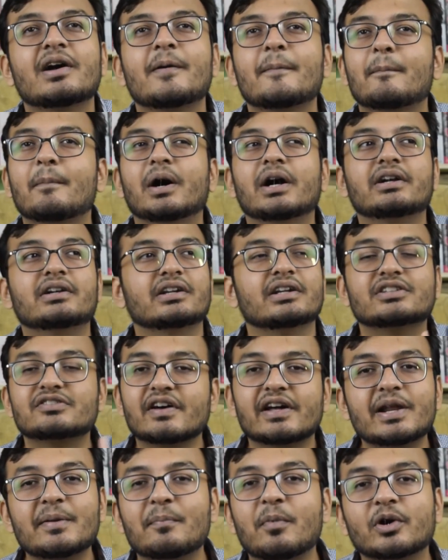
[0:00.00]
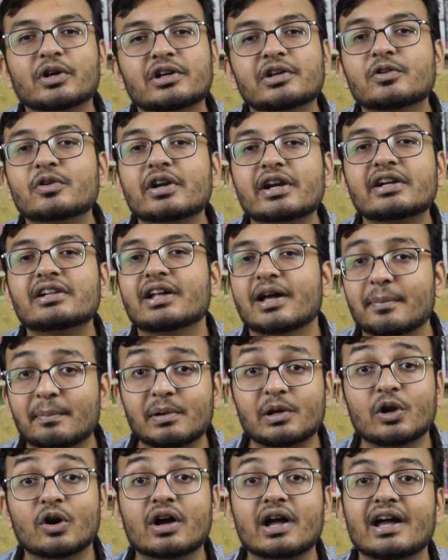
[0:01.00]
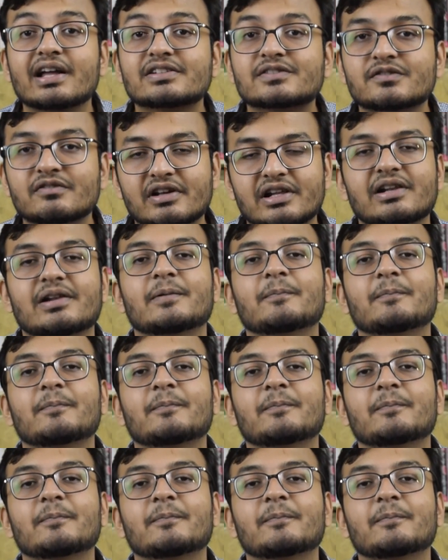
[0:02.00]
but it's very important to read the epilogue as well.